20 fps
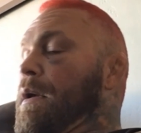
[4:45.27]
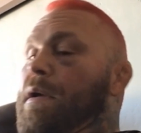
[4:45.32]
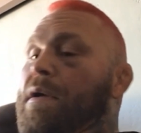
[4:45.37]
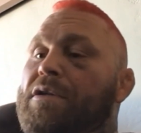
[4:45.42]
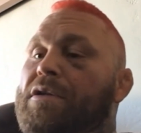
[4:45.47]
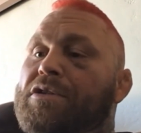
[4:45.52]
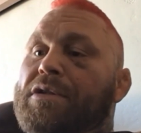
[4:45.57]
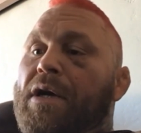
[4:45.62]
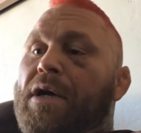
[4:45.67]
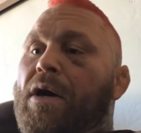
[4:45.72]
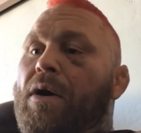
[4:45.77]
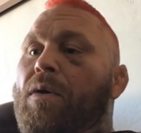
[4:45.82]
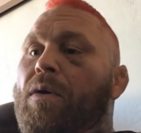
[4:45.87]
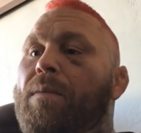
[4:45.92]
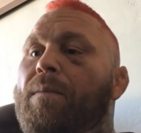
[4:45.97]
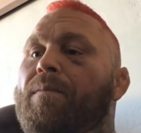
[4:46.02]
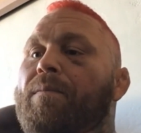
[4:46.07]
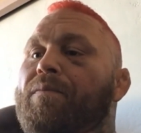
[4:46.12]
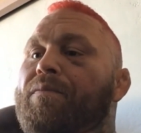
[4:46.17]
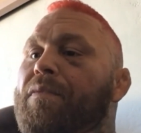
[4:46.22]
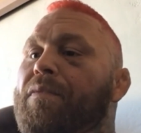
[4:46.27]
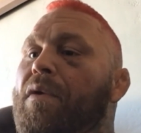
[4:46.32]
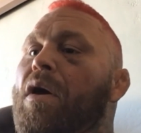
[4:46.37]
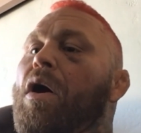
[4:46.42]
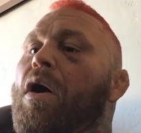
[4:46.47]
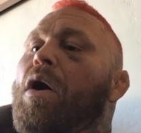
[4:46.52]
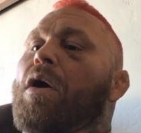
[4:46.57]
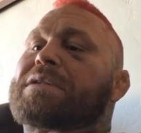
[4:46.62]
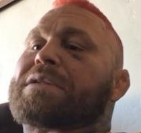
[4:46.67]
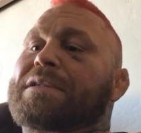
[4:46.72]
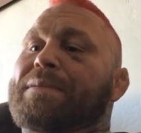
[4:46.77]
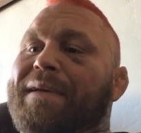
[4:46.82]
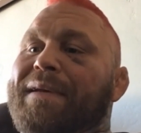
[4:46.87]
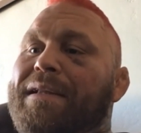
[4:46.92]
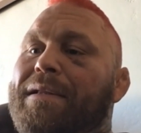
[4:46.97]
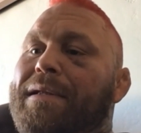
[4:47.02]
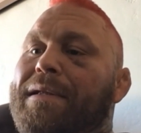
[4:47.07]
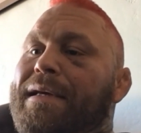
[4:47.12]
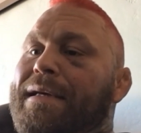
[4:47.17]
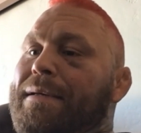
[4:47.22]
so
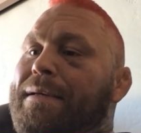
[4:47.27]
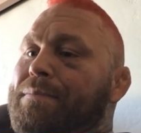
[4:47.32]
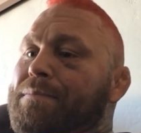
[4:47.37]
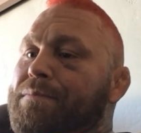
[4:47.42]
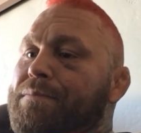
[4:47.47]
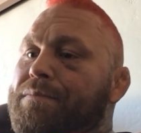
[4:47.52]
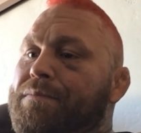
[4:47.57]
ultimately,